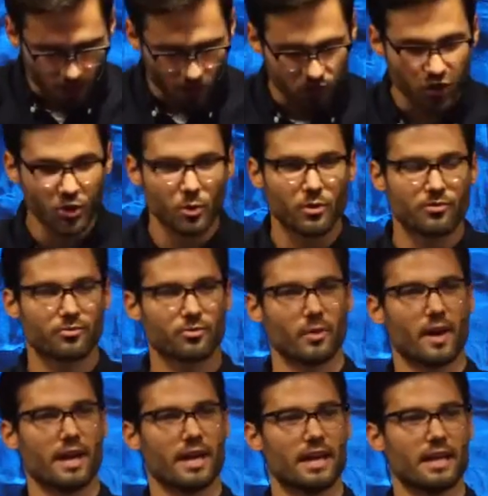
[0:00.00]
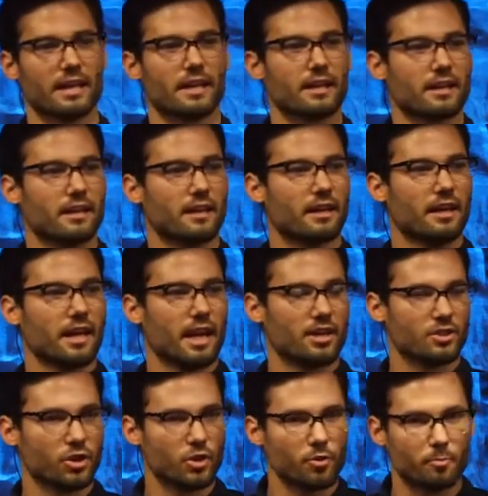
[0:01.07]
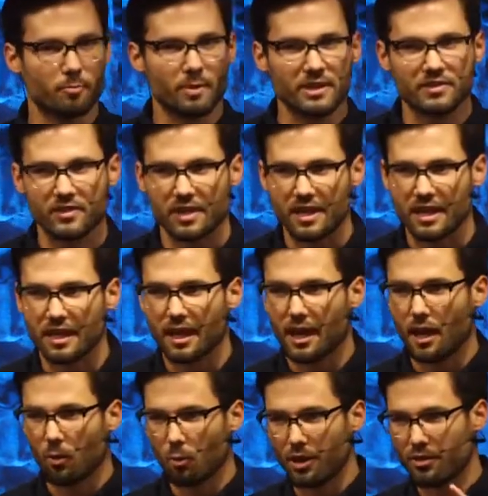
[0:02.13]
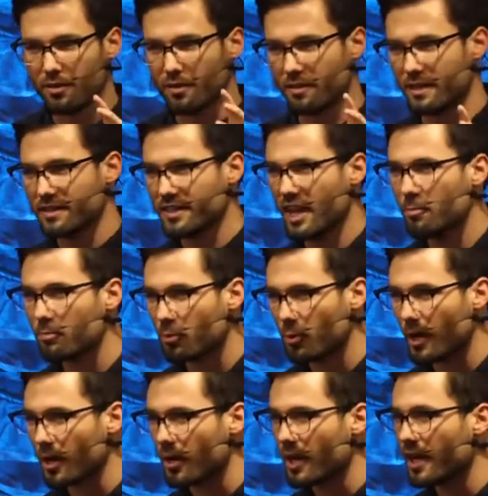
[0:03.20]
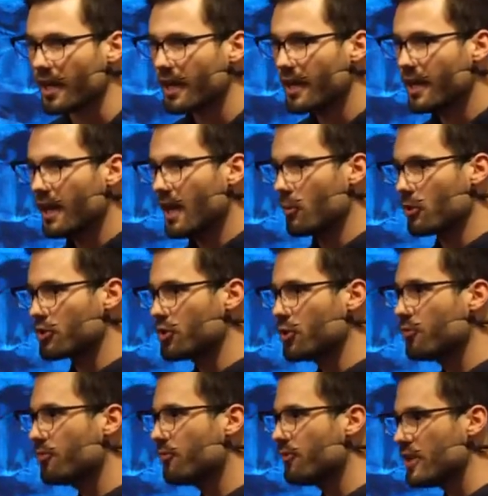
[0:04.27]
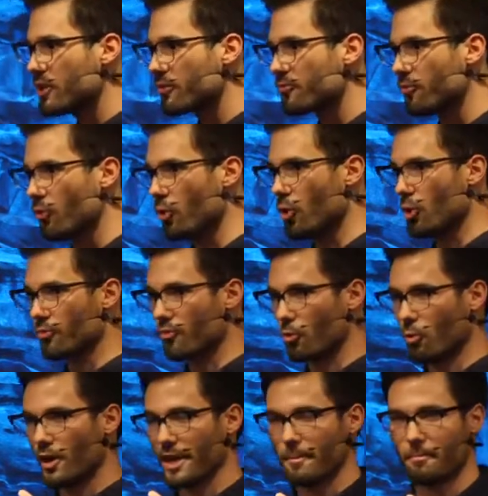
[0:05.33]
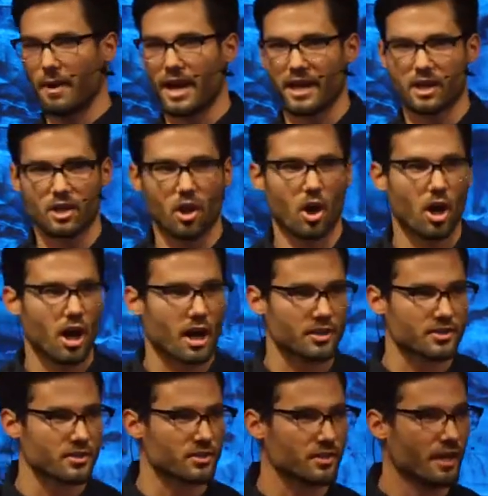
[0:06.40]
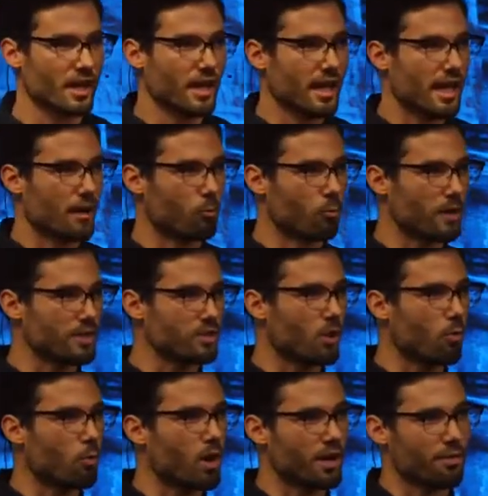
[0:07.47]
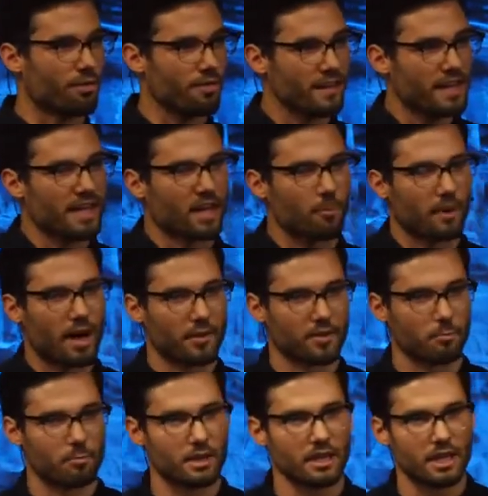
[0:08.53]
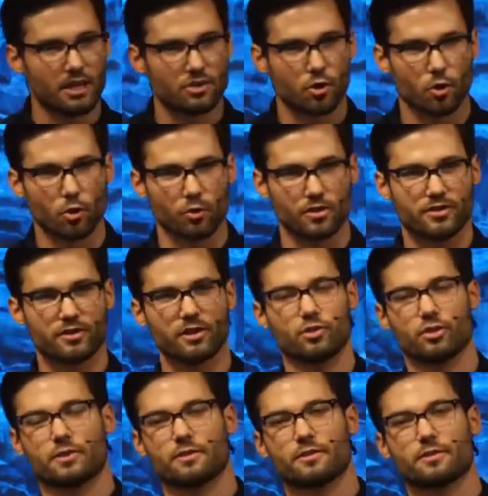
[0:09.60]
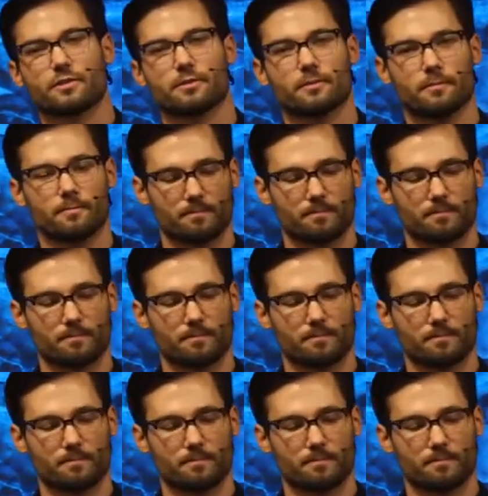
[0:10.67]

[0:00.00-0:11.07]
are too afraid and too busy with the temporary, and we're too fearful for what it might cost, and we don't want to think about the big eternal decisions